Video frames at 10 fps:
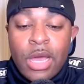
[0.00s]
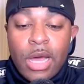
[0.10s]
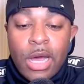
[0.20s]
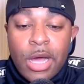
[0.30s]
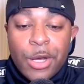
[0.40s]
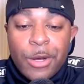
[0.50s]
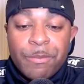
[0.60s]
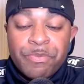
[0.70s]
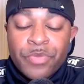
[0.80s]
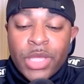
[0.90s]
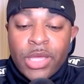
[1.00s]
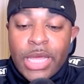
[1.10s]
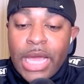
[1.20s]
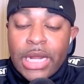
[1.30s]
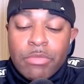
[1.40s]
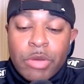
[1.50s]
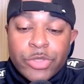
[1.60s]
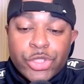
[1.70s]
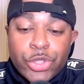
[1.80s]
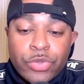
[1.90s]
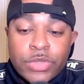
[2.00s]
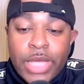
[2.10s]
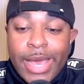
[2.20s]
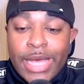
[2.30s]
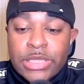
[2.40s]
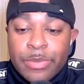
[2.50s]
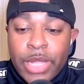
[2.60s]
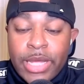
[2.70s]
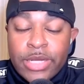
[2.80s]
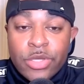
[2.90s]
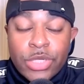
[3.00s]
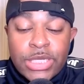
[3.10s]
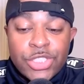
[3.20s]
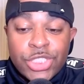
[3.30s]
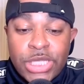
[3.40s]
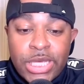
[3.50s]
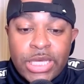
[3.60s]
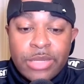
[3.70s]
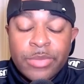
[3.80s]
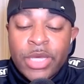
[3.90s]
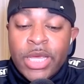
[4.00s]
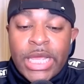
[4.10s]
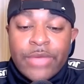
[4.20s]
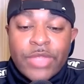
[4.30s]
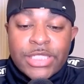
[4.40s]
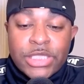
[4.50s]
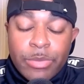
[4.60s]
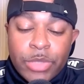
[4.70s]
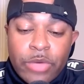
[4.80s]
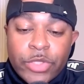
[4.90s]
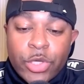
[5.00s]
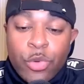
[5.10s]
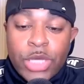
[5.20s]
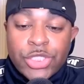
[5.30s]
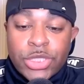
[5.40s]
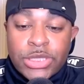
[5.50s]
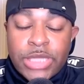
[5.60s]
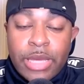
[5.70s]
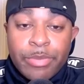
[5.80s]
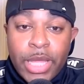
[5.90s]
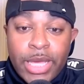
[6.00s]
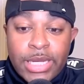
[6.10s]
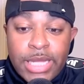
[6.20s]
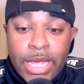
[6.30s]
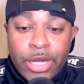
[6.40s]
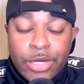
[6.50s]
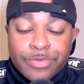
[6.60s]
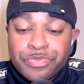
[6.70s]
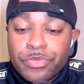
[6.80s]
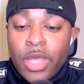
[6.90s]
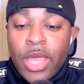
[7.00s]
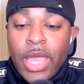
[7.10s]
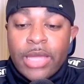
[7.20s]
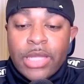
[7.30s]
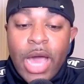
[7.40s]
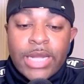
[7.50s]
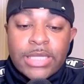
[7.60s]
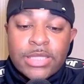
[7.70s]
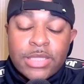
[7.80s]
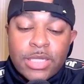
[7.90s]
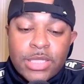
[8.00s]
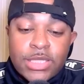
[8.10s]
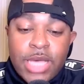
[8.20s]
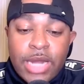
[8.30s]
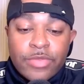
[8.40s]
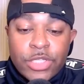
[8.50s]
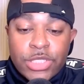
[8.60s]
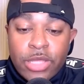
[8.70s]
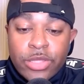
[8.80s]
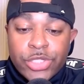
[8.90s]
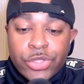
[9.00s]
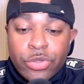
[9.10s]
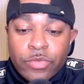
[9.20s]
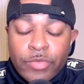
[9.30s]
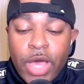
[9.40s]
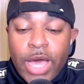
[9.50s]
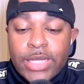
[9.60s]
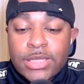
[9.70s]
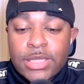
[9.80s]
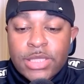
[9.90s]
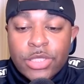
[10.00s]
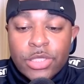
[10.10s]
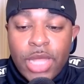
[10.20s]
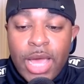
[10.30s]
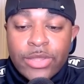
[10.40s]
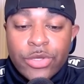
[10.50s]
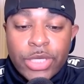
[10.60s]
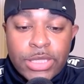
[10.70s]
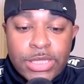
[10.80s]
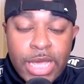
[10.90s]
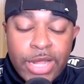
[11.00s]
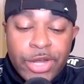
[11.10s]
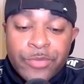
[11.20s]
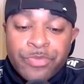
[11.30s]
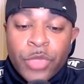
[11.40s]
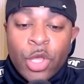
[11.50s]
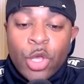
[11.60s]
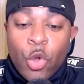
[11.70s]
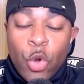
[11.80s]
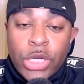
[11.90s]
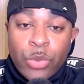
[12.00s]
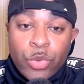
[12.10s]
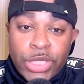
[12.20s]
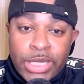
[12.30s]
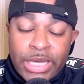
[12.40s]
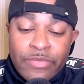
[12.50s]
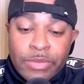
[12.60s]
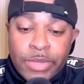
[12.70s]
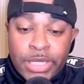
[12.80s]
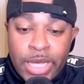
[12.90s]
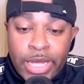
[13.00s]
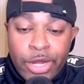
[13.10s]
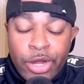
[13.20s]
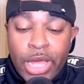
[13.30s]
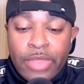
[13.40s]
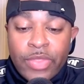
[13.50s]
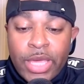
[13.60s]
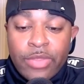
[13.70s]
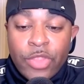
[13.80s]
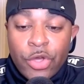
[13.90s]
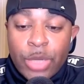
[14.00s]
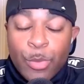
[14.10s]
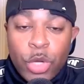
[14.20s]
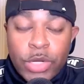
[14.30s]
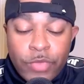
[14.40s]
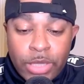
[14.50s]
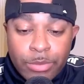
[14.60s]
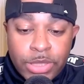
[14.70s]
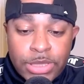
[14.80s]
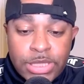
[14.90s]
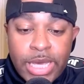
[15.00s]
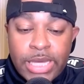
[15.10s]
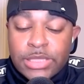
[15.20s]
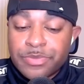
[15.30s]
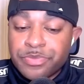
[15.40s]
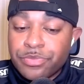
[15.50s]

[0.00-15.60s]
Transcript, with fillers: Um, they got to come up with truths. They asked the players on each team if they stumble over the questions, they play a dare. And the audience is going to decide if they're telling the truth. If the audience thinks that they're lying, they'll get a dare. Courtney will then give them the dare, and then they'll get a point if they complete the task.